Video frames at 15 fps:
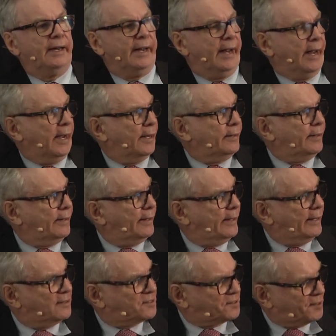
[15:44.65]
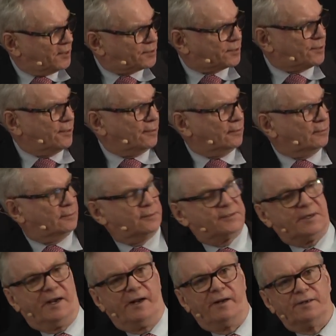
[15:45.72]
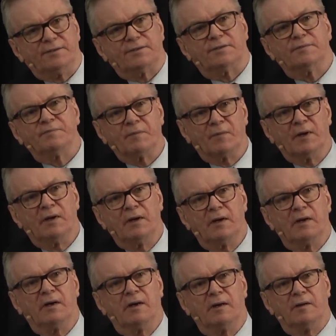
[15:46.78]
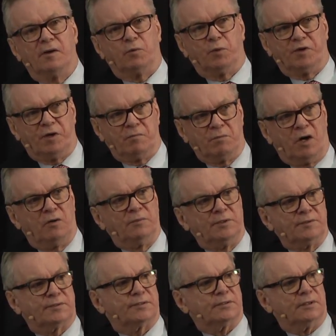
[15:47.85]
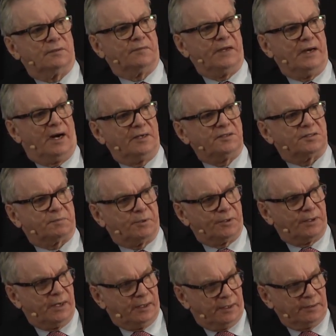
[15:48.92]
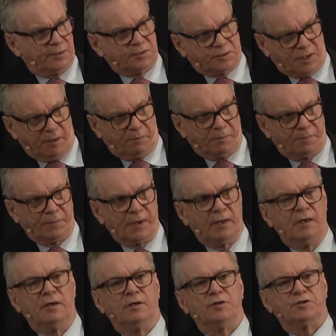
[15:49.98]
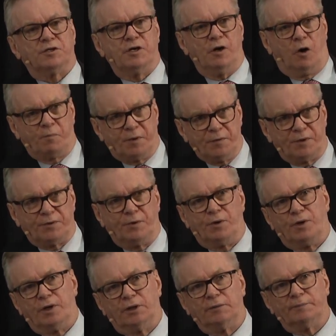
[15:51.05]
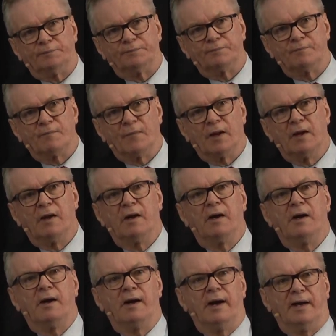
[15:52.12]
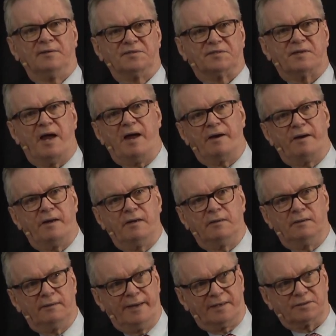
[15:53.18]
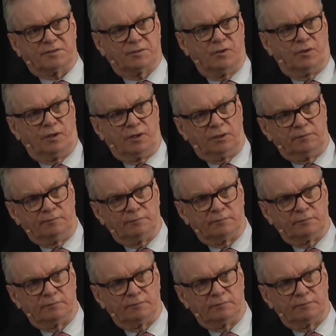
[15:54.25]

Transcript: And his sister says that within moments of the iceberg hitting the ship, she opened the door, and standing next door,